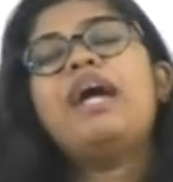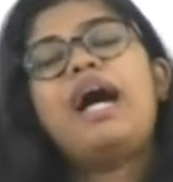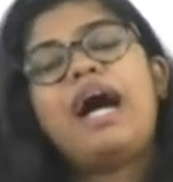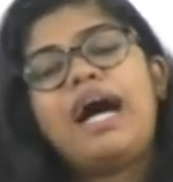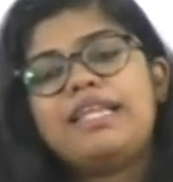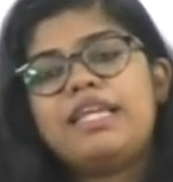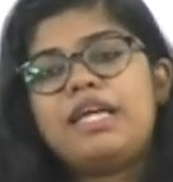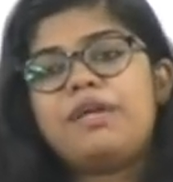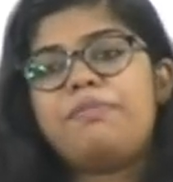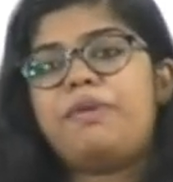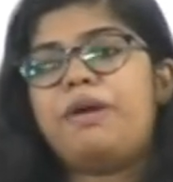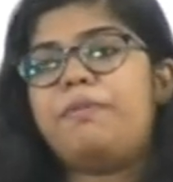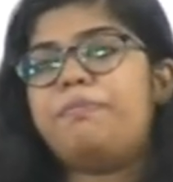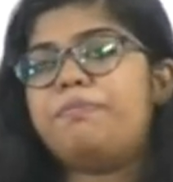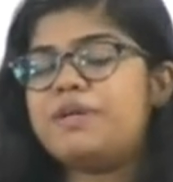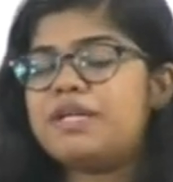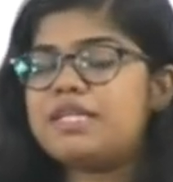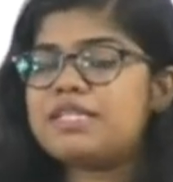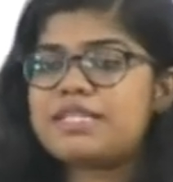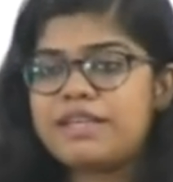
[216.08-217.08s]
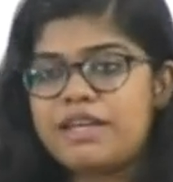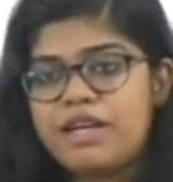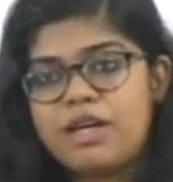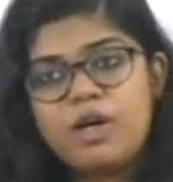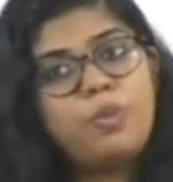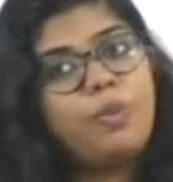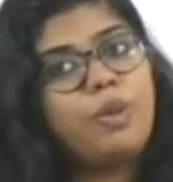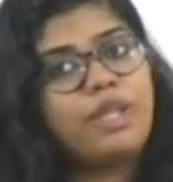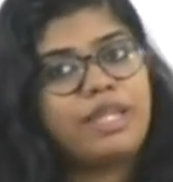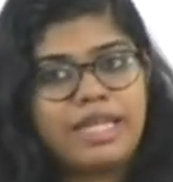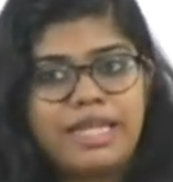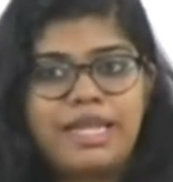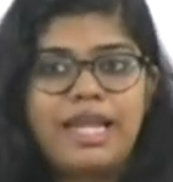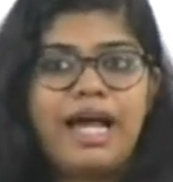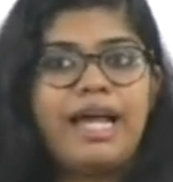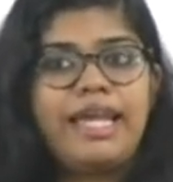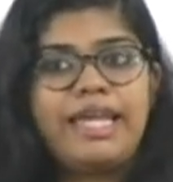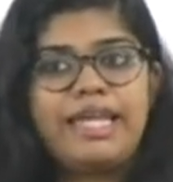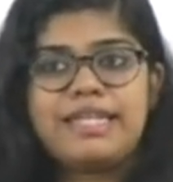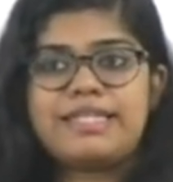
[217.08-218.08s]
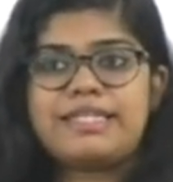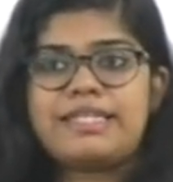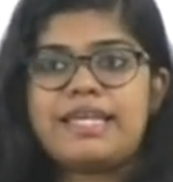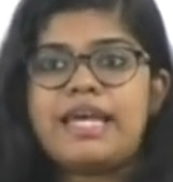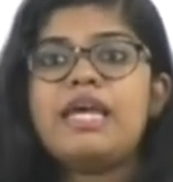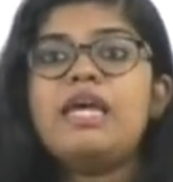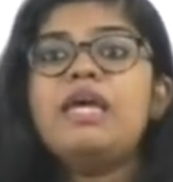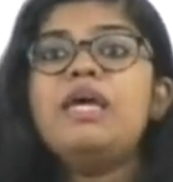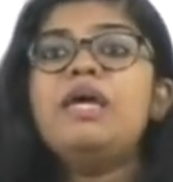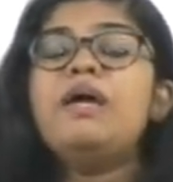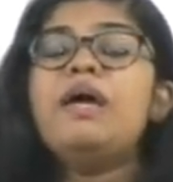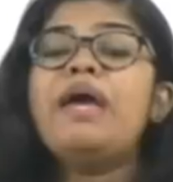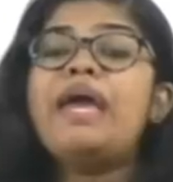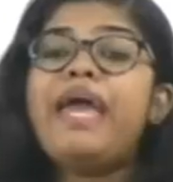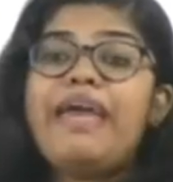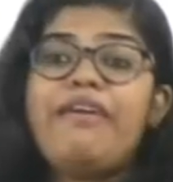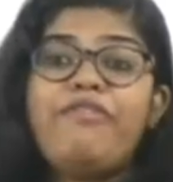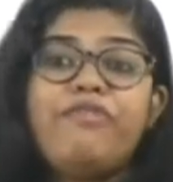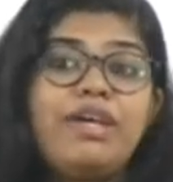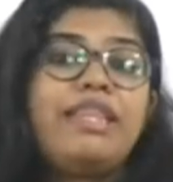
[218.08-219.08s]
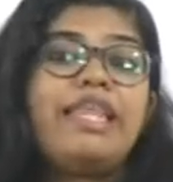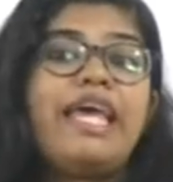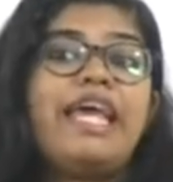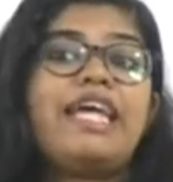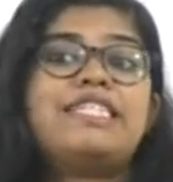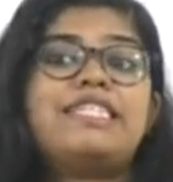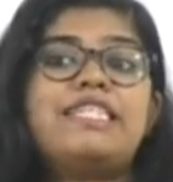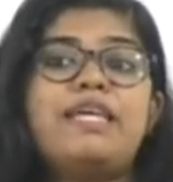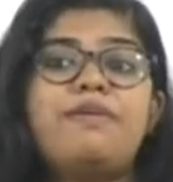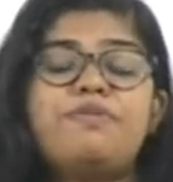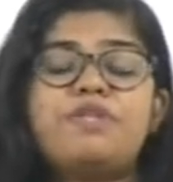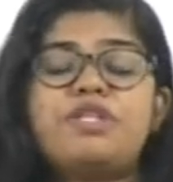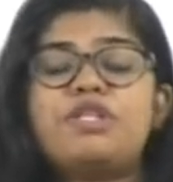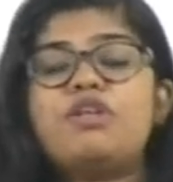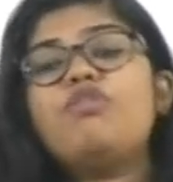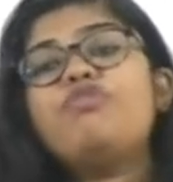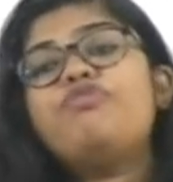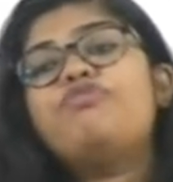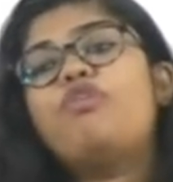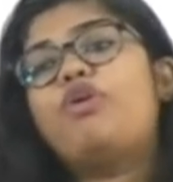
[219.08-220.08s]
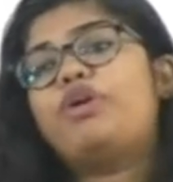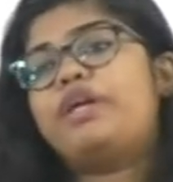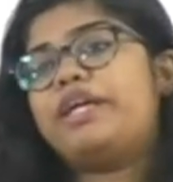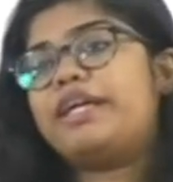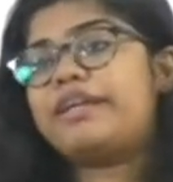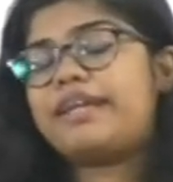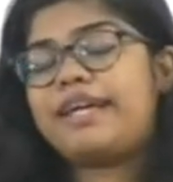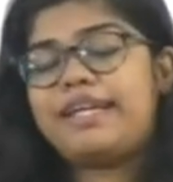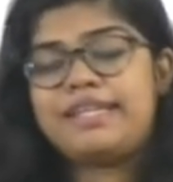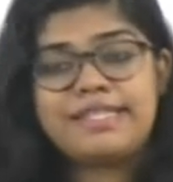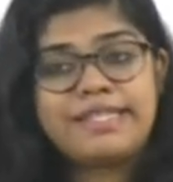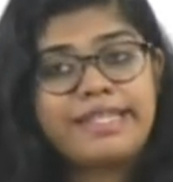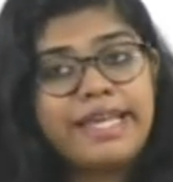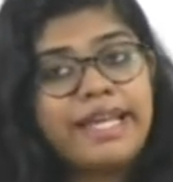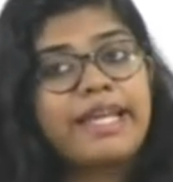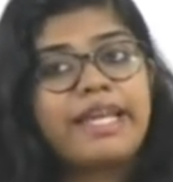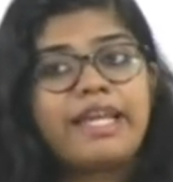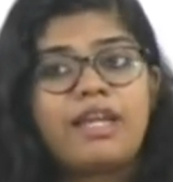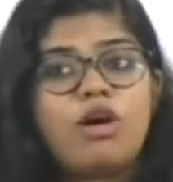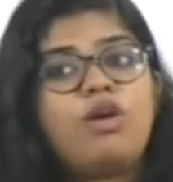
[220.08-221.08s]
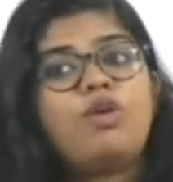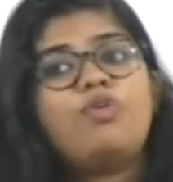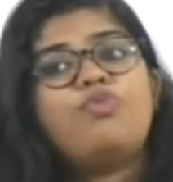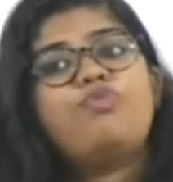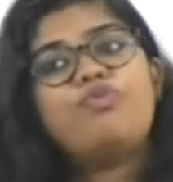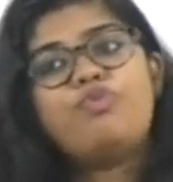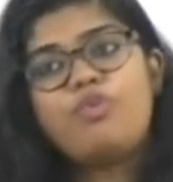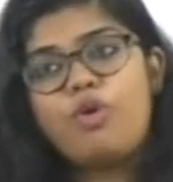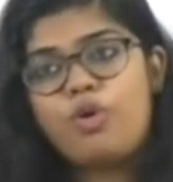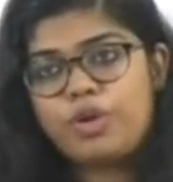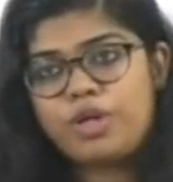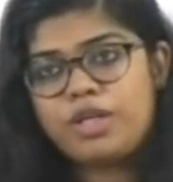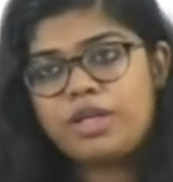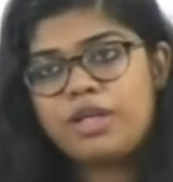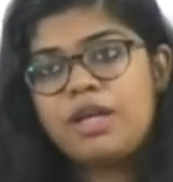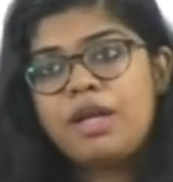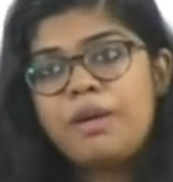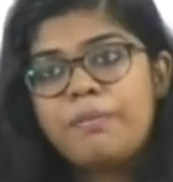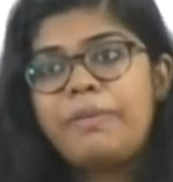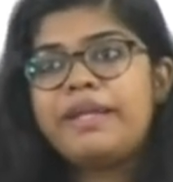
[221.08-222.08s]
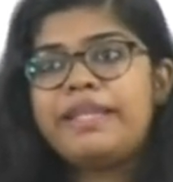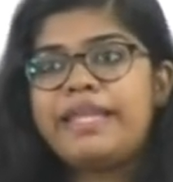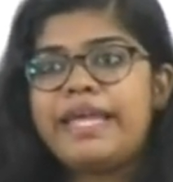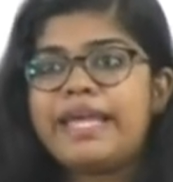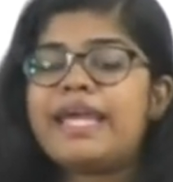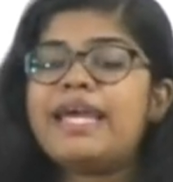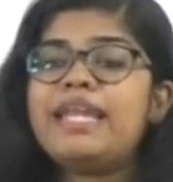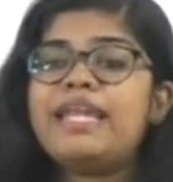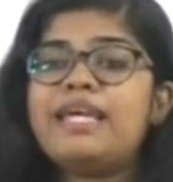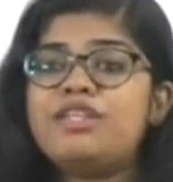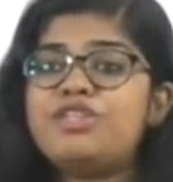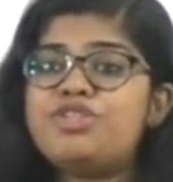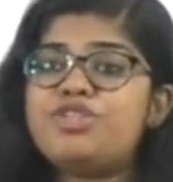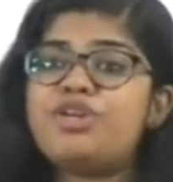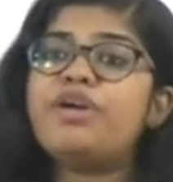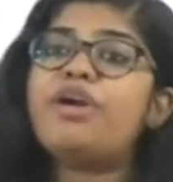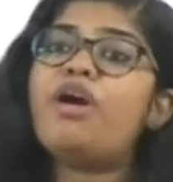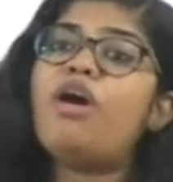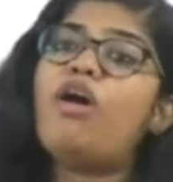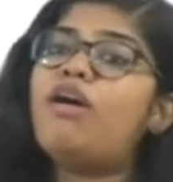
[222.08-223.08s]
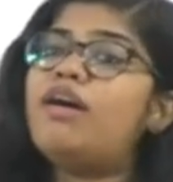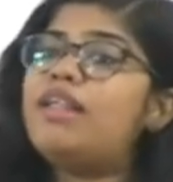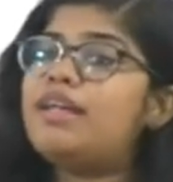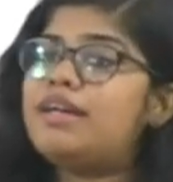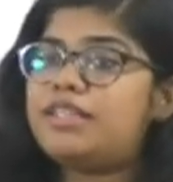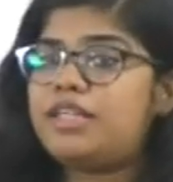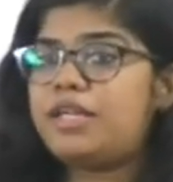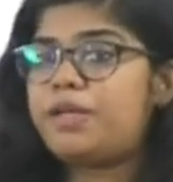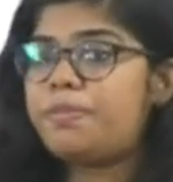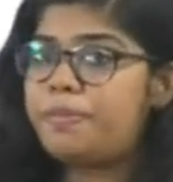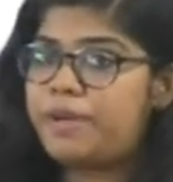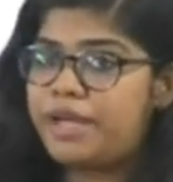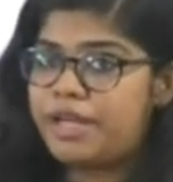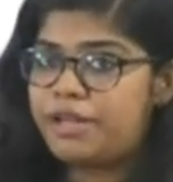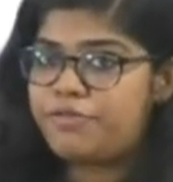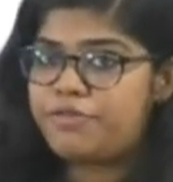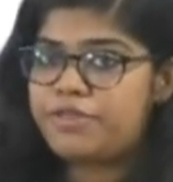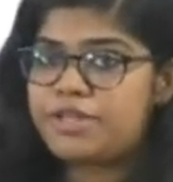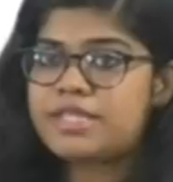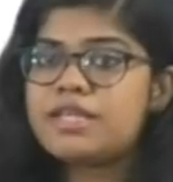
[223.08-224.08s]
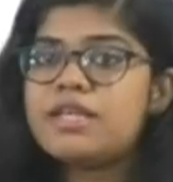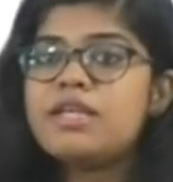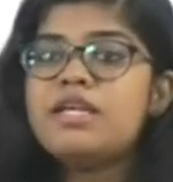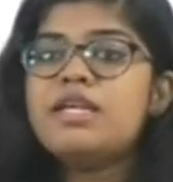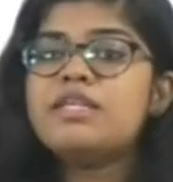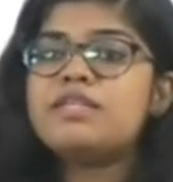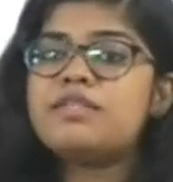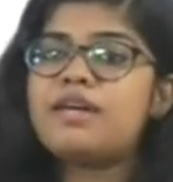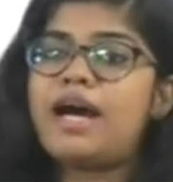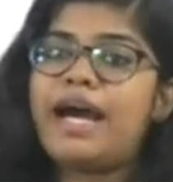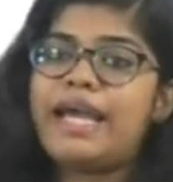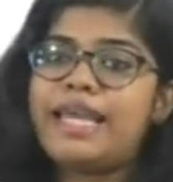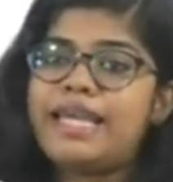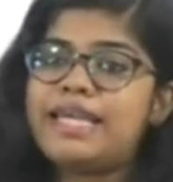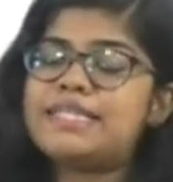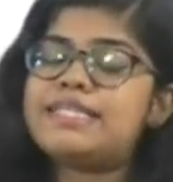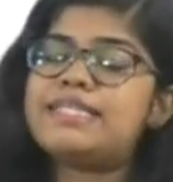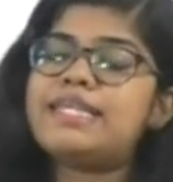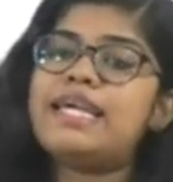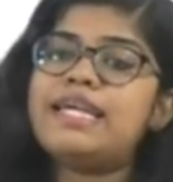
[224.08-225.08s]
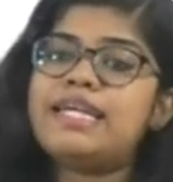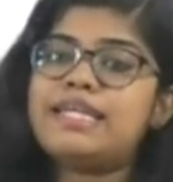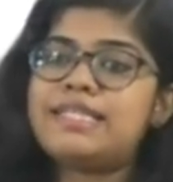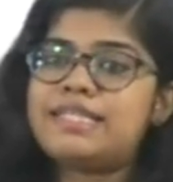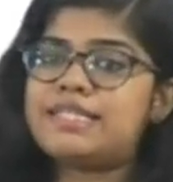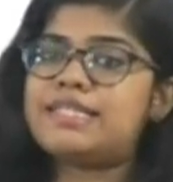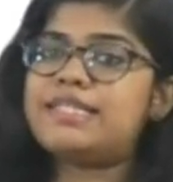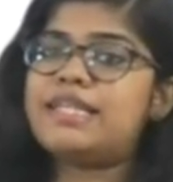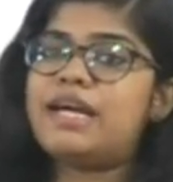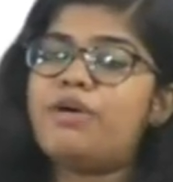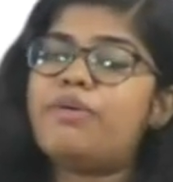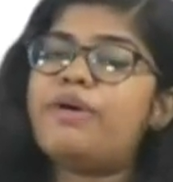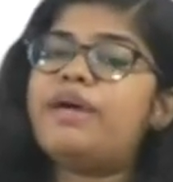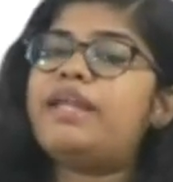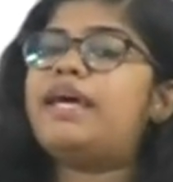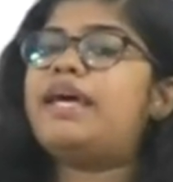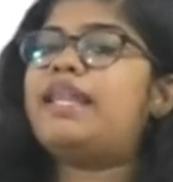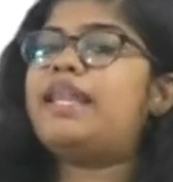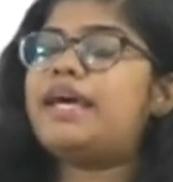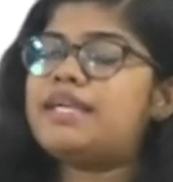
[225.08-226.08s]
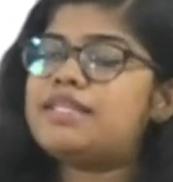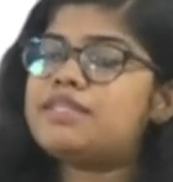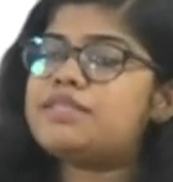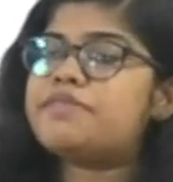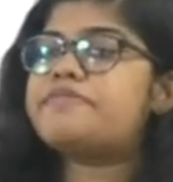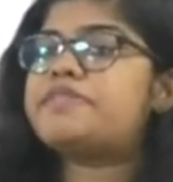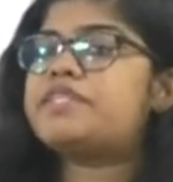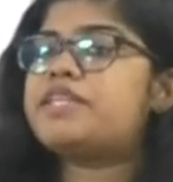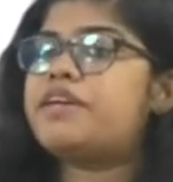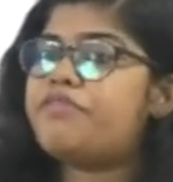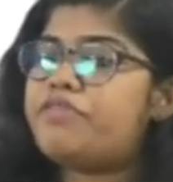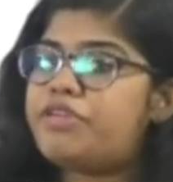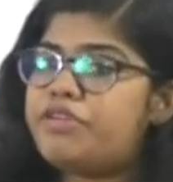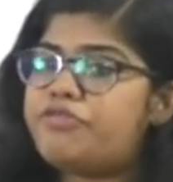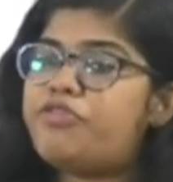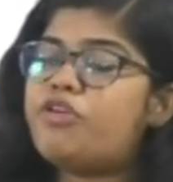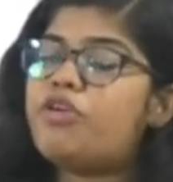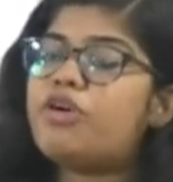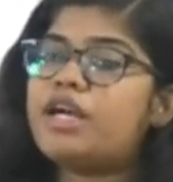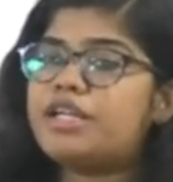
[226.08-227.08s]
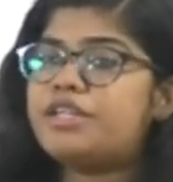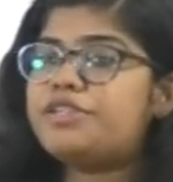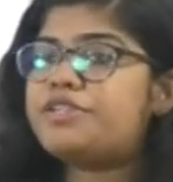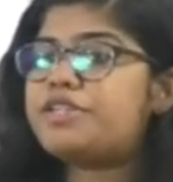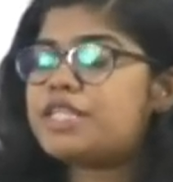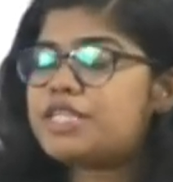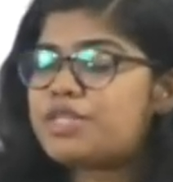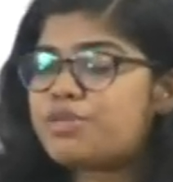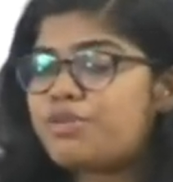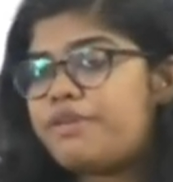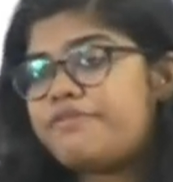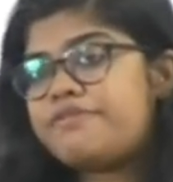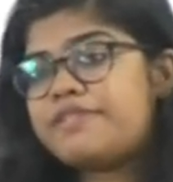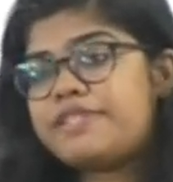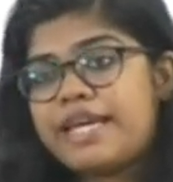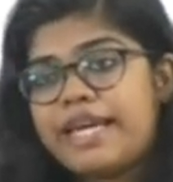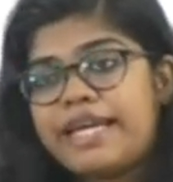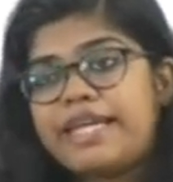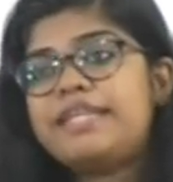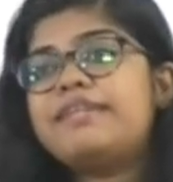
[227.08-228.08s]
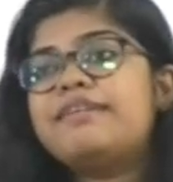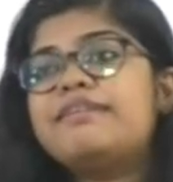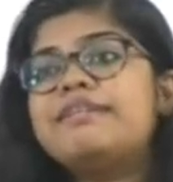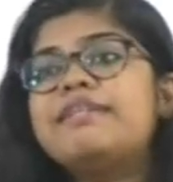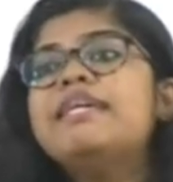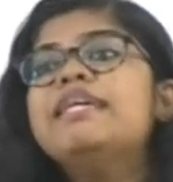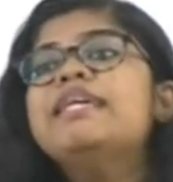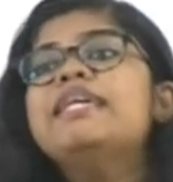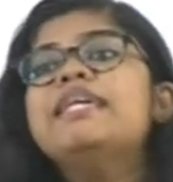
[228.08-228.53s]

other members within ISA, with exception of voting rights. They cannot vote, but they can enjoy all other benefits. So, ISA, it's now an alliance of 74 countries who have signed it.